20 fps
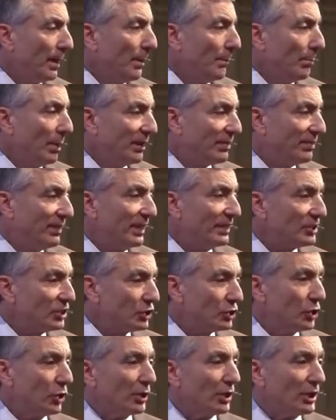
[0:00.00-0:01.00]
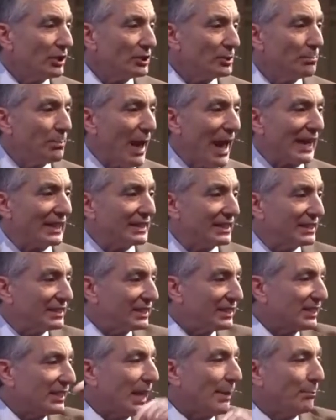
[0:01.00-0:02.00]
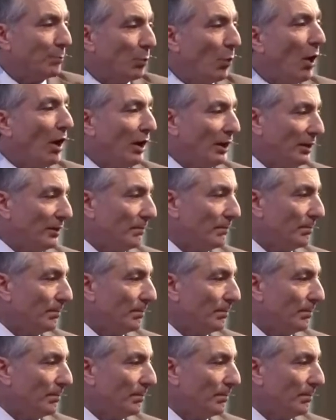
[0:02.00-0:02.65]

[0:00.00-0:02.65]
But this took us back to step 1.